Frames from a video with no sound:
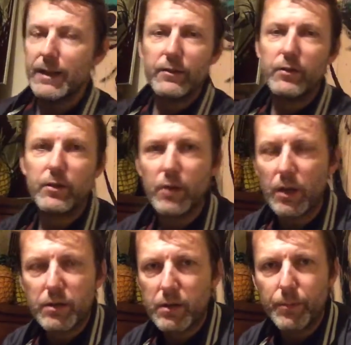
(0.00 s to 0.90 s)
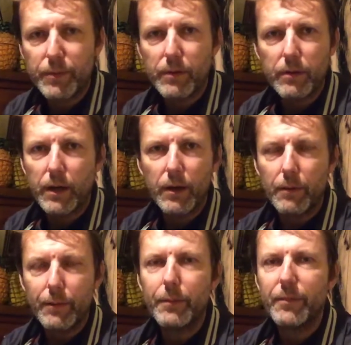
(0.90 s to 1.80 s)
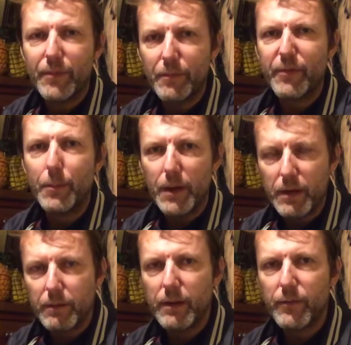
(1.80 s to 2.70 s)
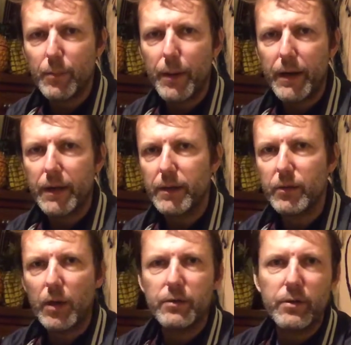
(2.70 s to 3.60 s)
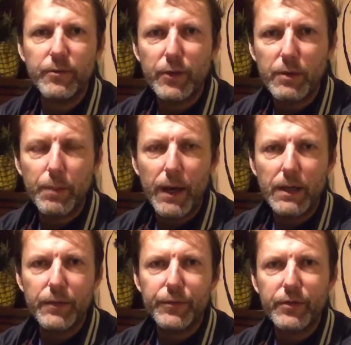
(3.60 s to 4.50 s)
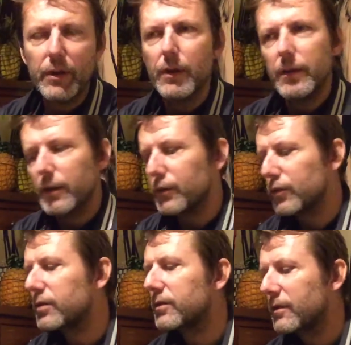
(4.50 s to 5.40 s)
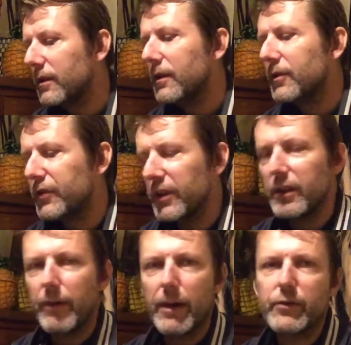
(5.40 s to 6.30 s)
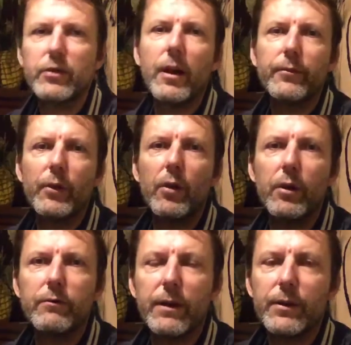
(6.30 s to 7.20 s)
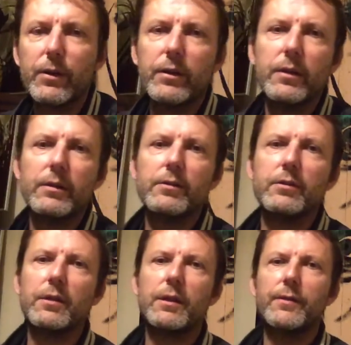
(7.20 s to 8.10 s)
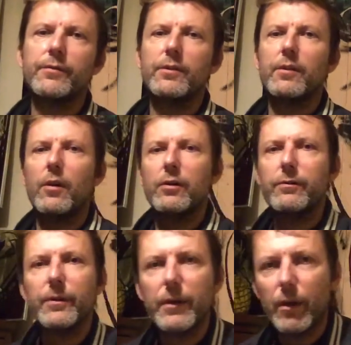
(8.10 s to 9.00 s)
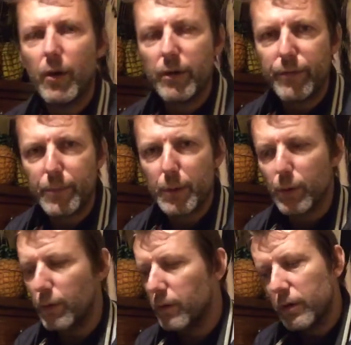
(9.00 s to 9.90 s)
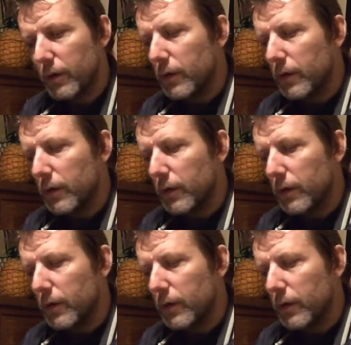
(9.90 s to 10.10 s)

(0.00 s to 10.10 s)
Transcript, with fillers: And you can dodge the, you know, for, for me, even better, you can dodge the fucking bailiffs. You can just sit in your house and not have to hide around the curtains. You don't have to hide hide from the door.